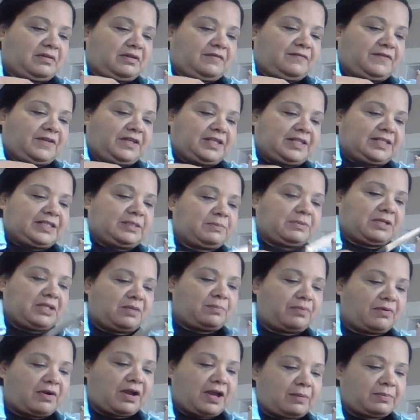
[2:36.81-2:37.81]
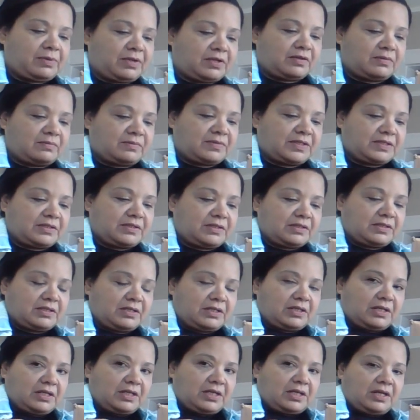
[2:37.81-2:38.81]
If it gives me any problems,
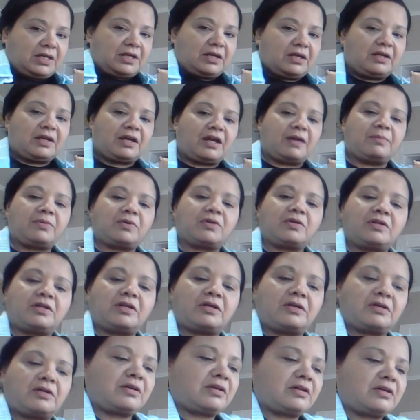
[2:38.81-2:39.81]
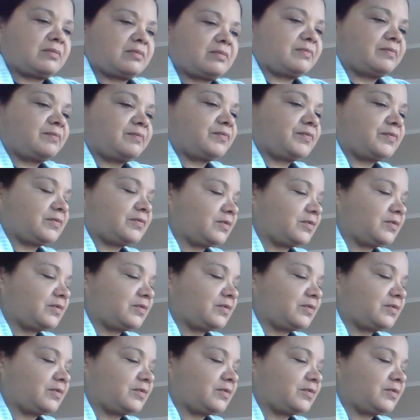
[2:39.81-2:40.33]
I'm gonna